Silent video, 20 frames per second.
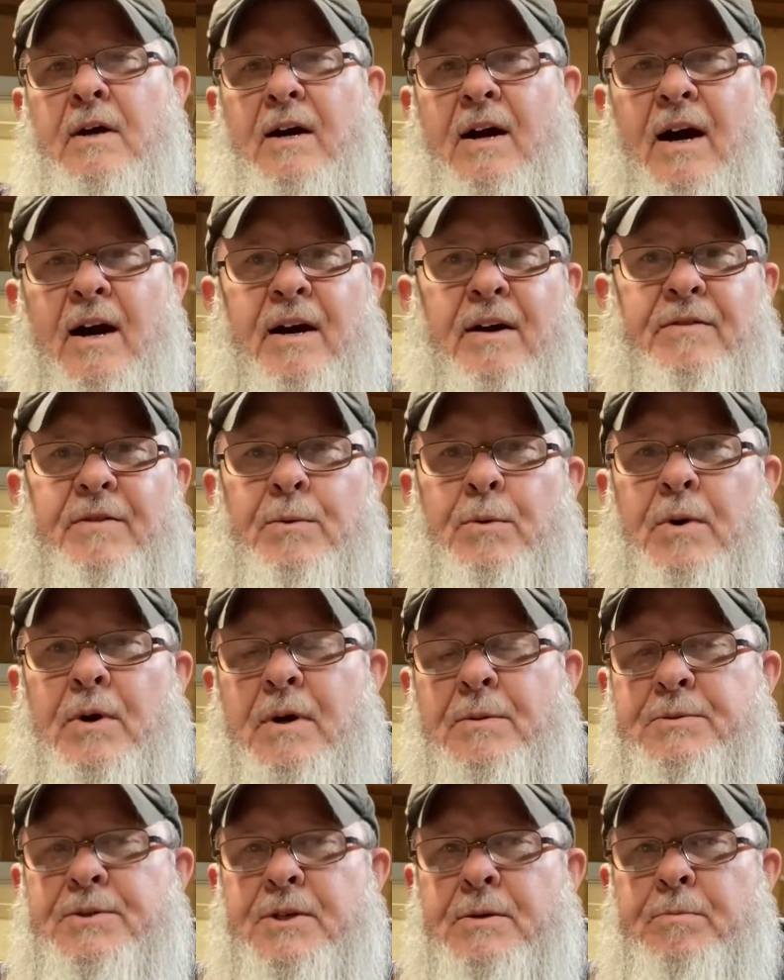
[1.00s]
Hi everyone,
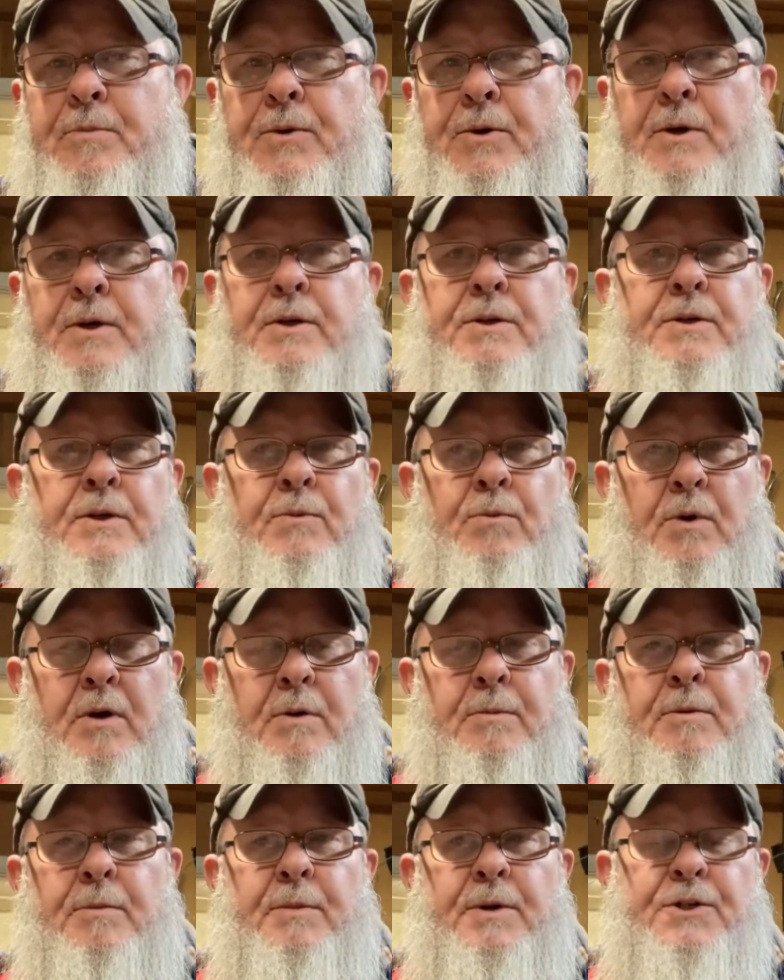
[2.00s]
I'm Jim Perkins and
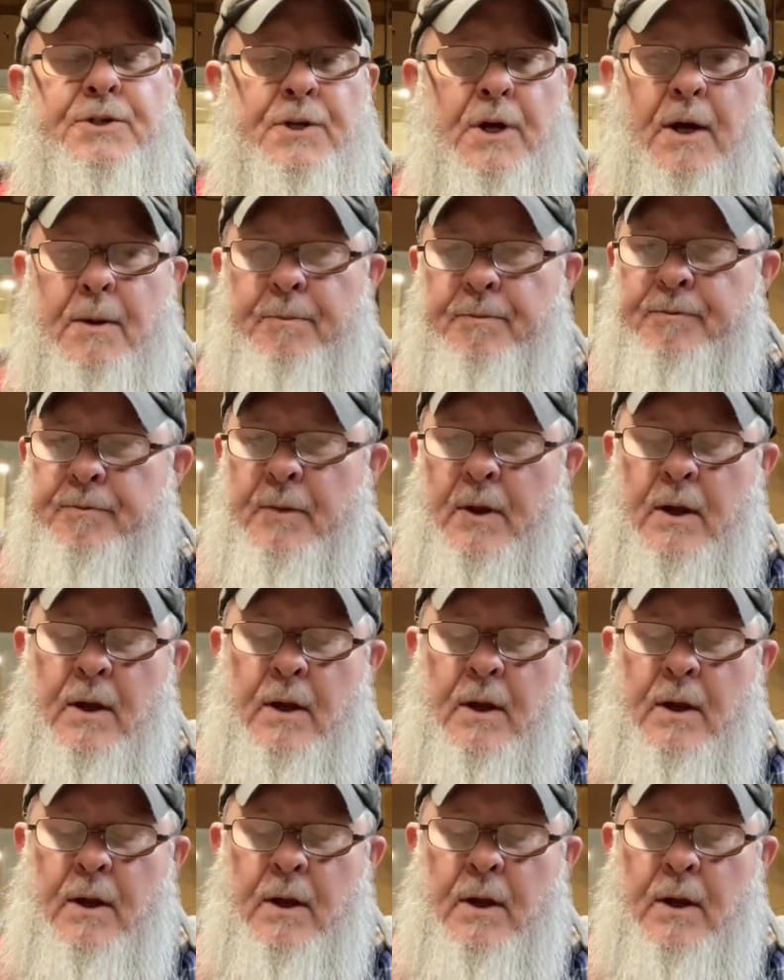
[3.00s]
welcome to my shop.